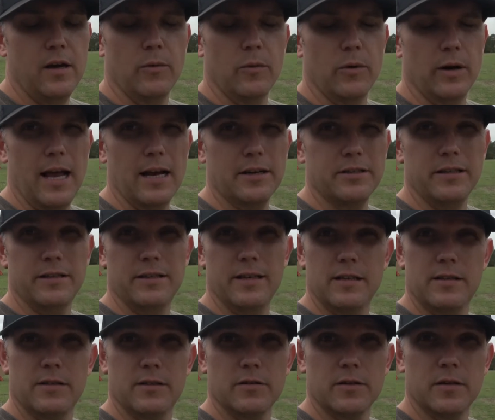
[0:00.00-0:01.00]
What I actually
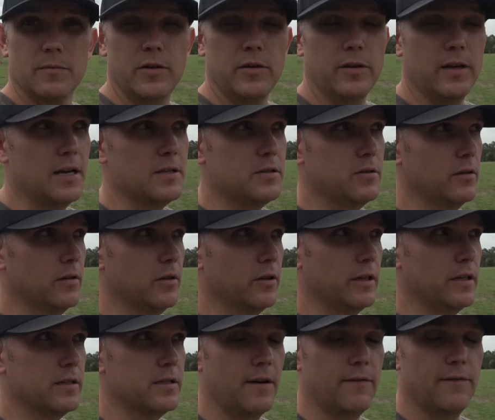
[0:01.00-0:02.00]
did, so some of you guys who are
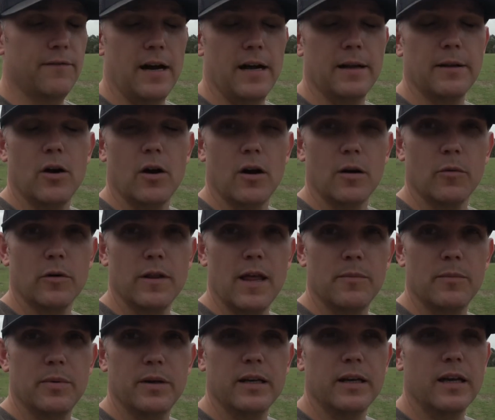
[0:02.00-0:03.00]
looking to find cardboard
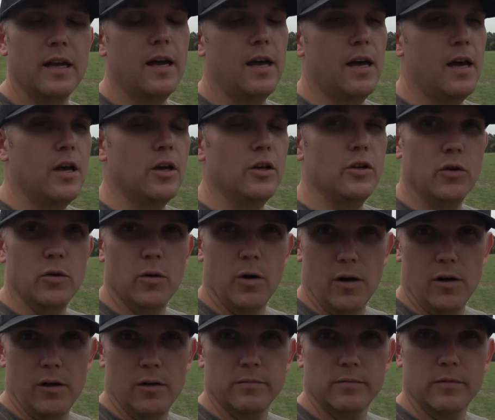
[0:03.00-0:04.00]
that big,
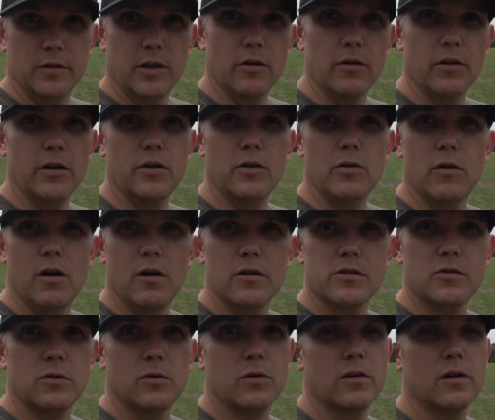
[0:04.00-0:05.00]
U-Haul. Go to the U-Haul
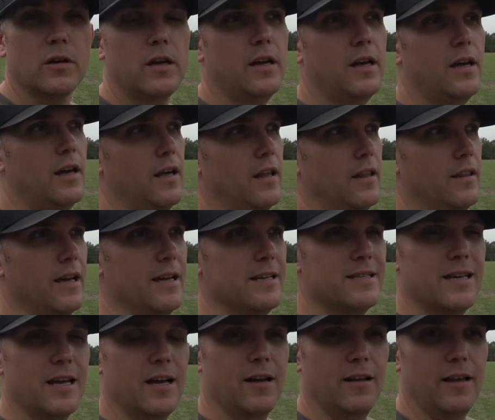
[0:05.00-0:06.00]
store. They
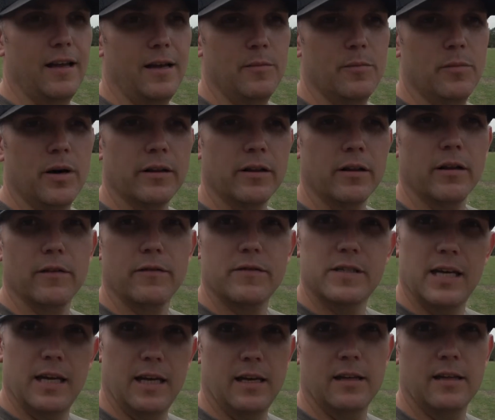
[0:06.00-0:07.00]
sell a bundle of
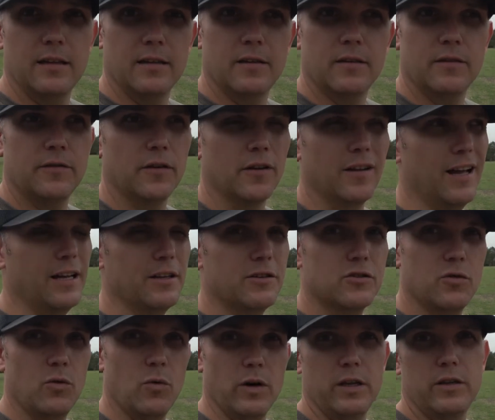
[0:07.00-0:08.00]
10 for like
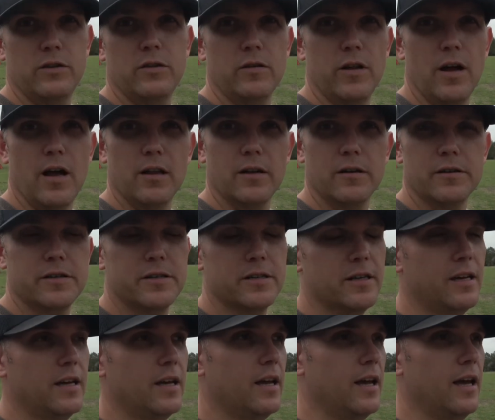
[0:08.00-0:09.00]
$22,
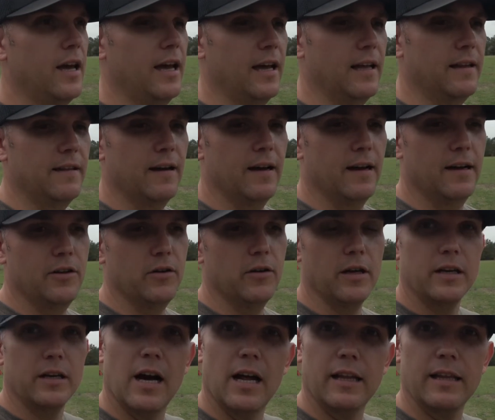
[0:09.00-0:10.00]
and you
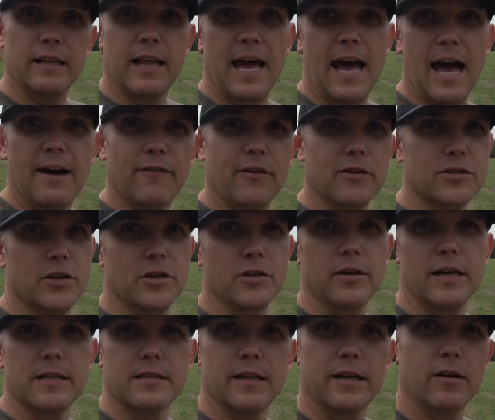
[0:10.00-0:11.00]
can it in half. I'll show you
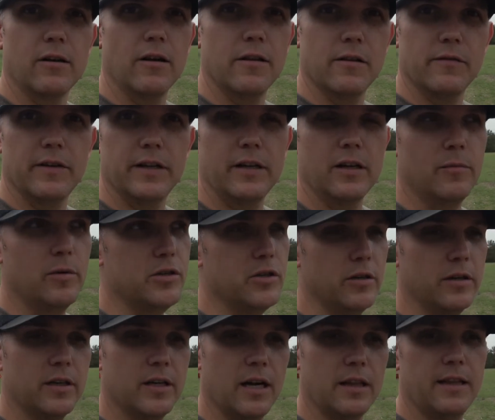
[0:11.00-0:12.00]
guys later on in the video, but you
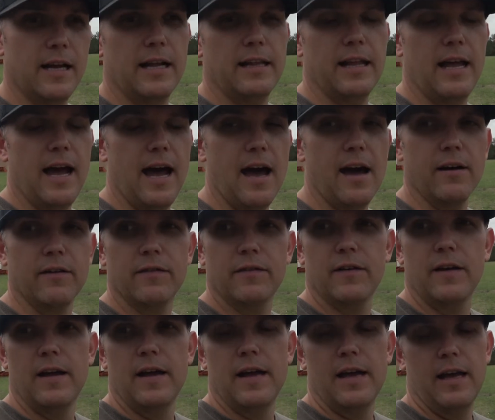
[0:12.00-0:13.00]
can cut that in half
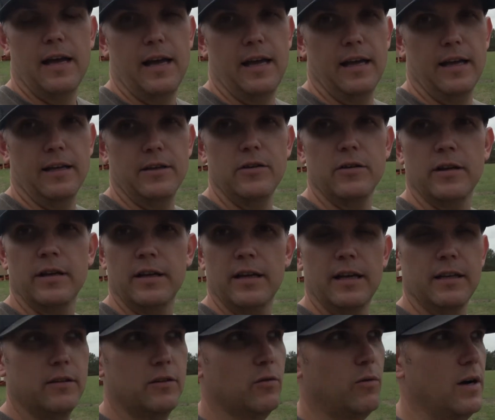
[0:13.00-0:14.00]
and you can
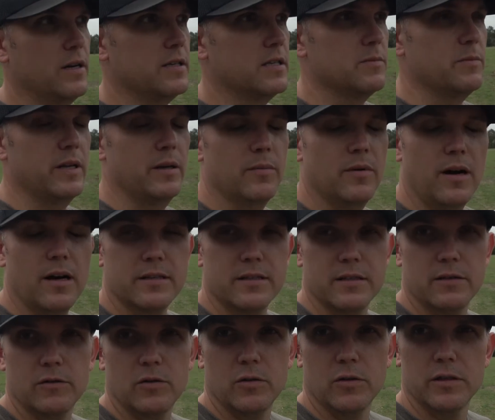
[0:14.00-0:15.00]
get twice as many
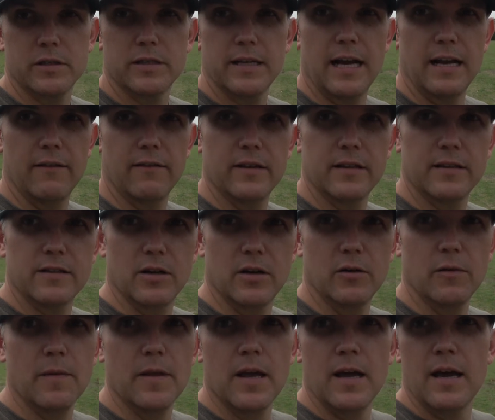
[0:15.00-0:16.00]
boxes, of course, out of it.
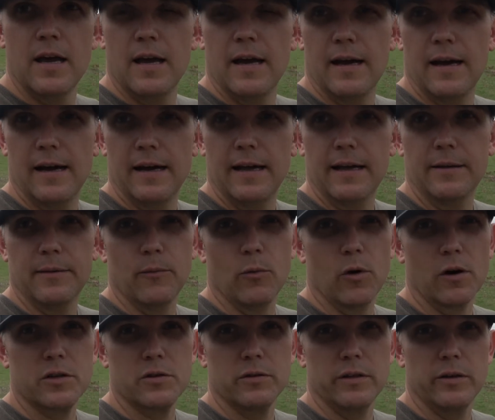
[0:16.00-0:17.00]
So it
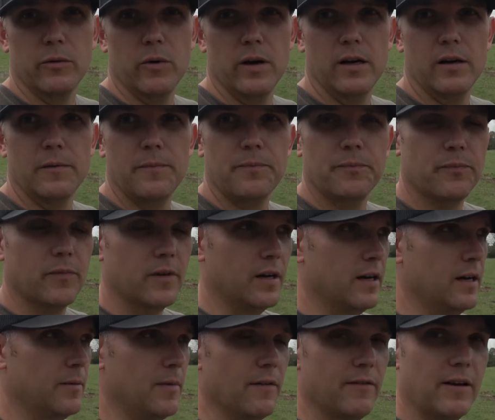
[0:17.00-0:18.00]
works really well.
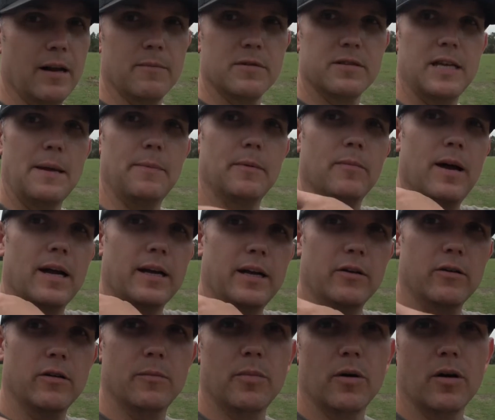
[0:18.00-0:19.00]
I've got them stapled back here
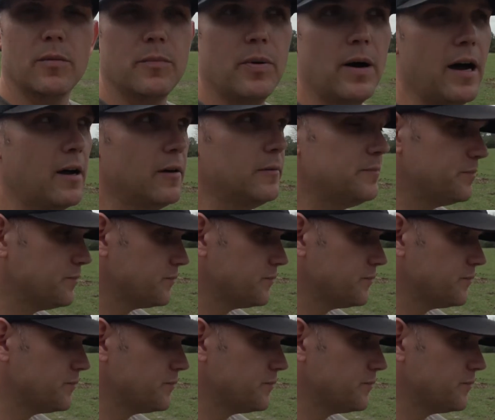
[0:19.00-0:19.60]
to a burn pile.